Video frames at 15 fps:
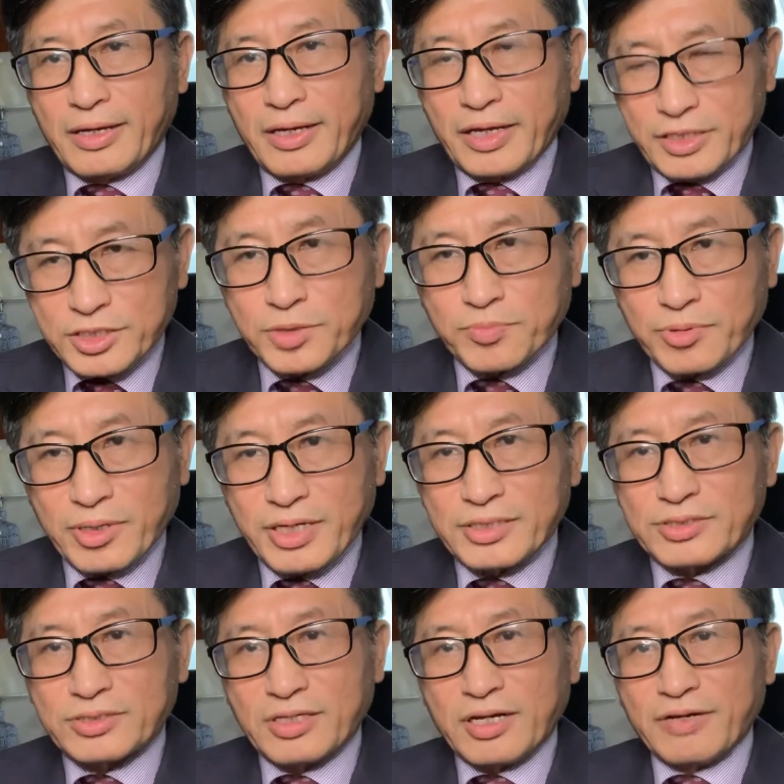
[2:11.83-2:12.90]

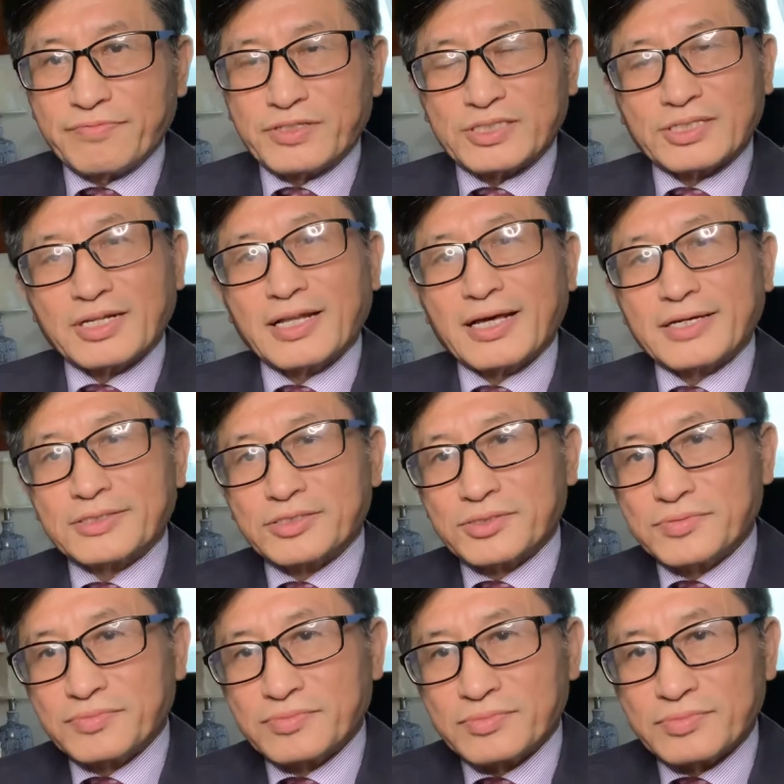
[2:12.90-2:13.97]
enterprise of its clients.
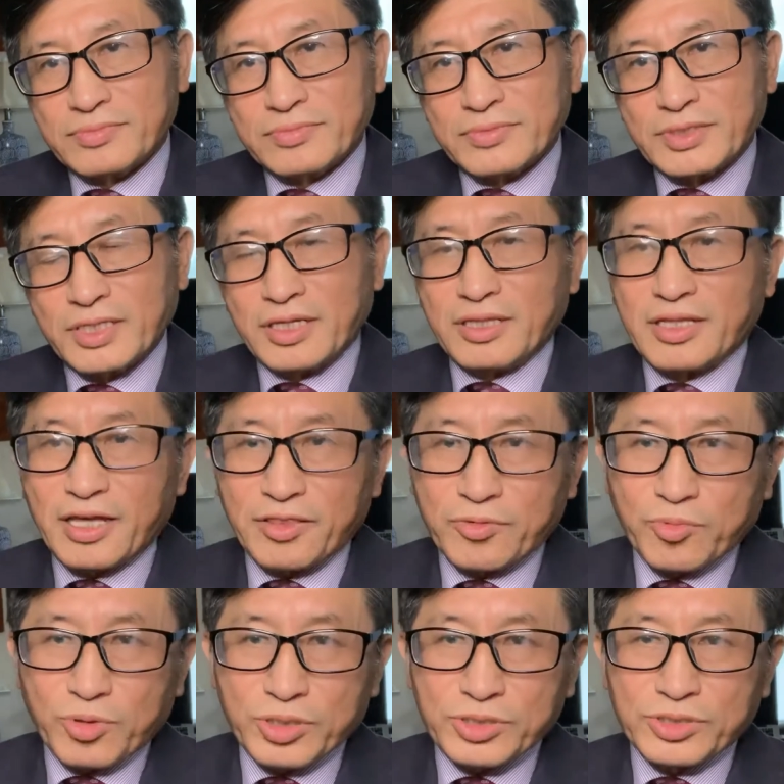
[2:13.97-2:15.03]
In other
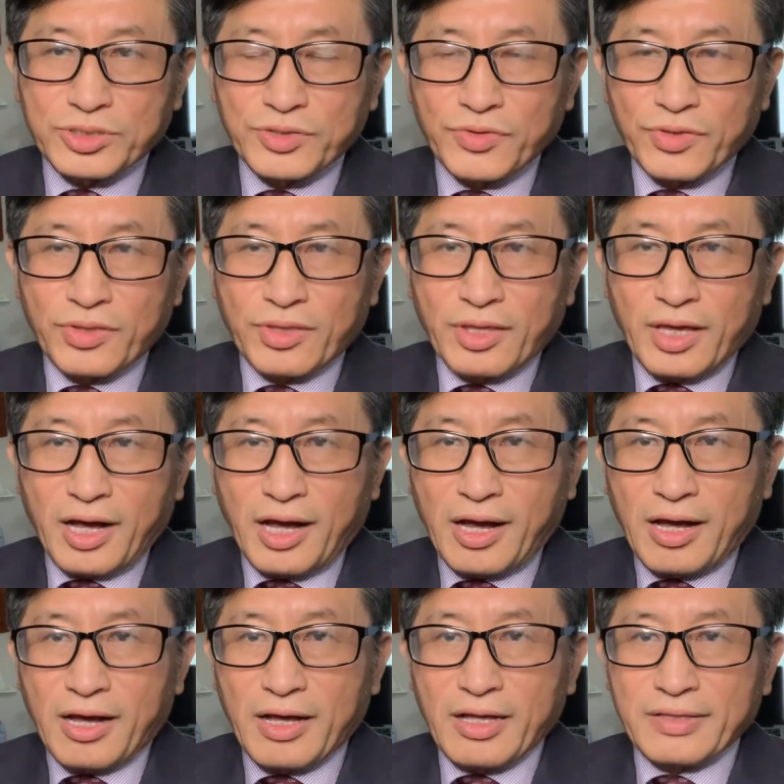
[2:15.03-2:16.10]
words,
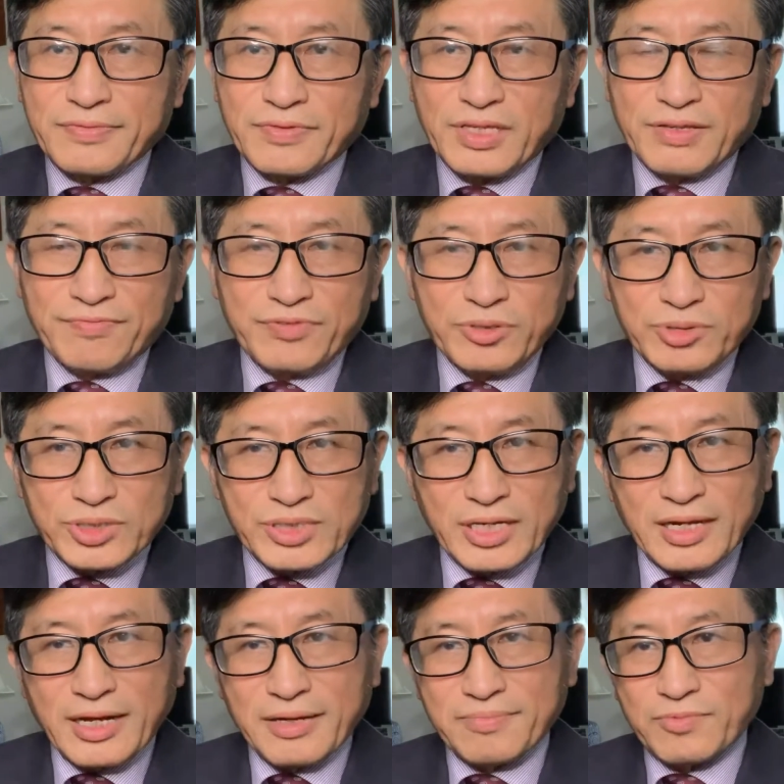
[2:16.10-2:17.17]
if you
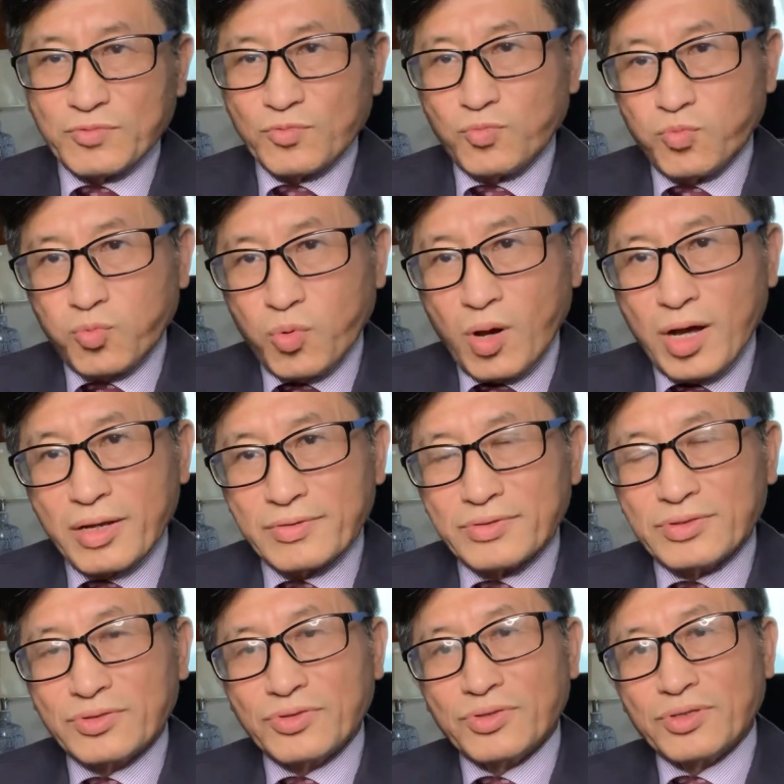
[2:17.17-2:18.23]
set up
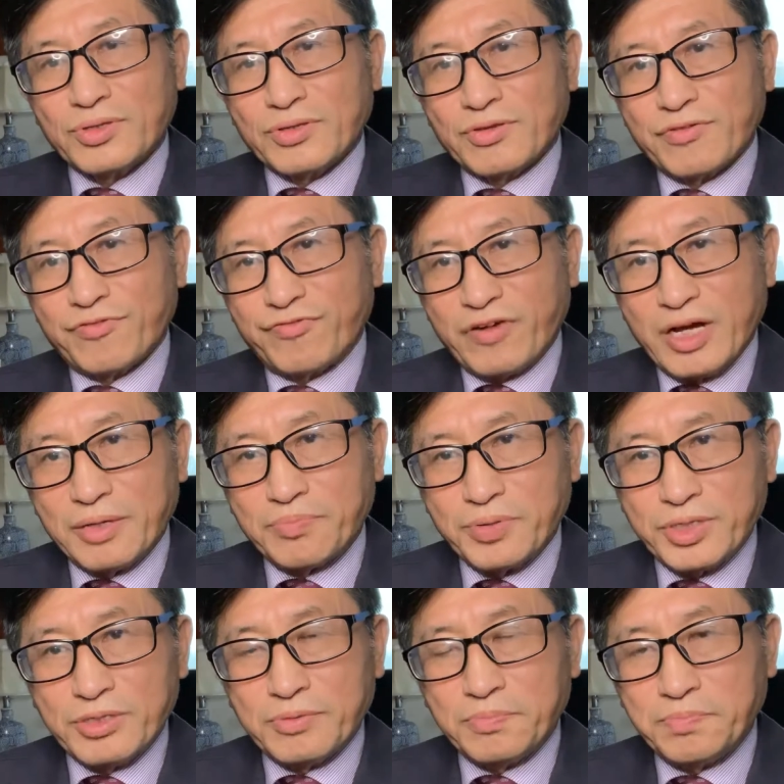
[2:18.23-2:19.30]
one
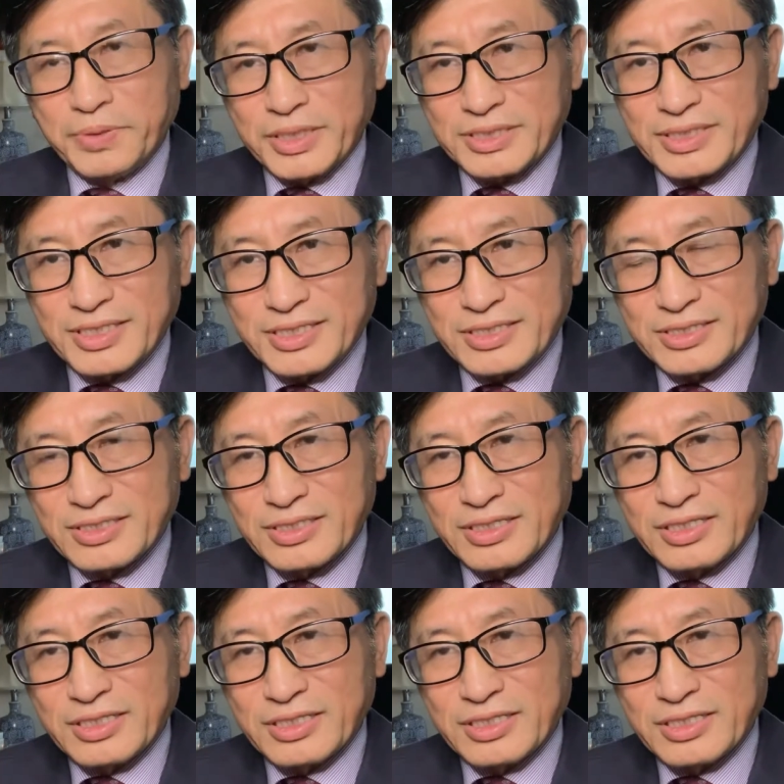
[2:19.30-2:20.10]
5PL business,